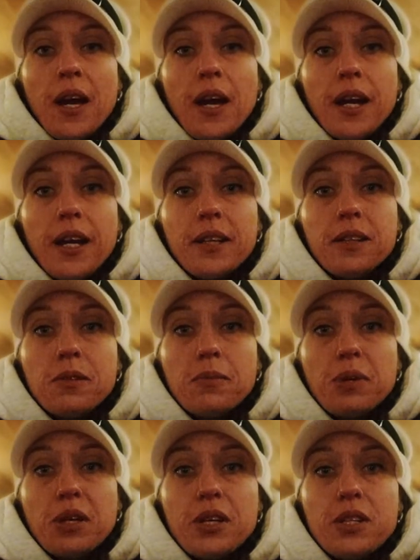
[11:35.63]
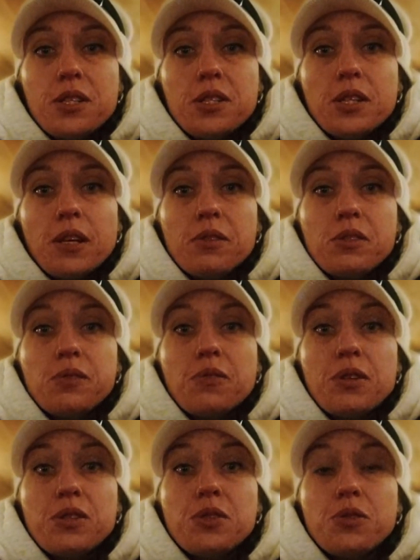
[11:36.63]
and because I was
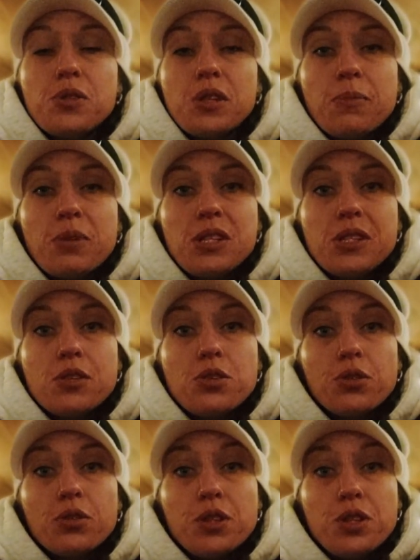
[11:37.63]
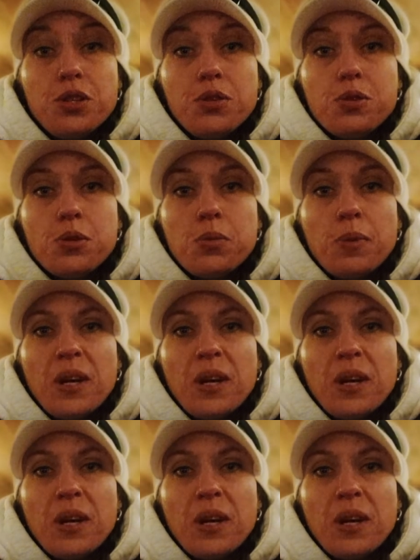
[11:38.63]
trying to do some research on YouTube,